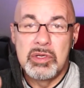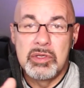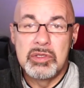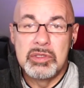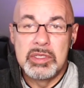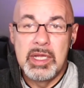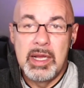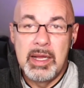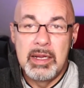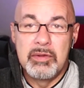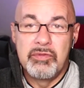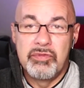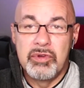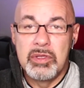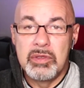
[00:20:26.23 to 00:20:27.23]
good guide
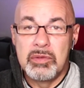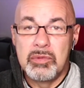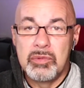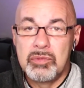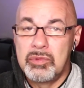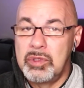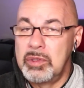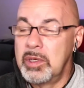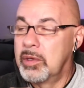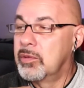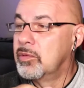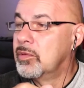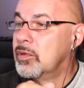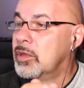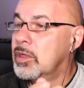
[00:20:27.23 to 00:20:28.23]
for you, you know,
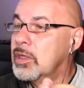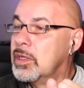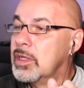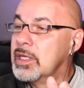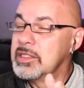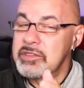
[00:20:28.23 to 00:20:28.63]
as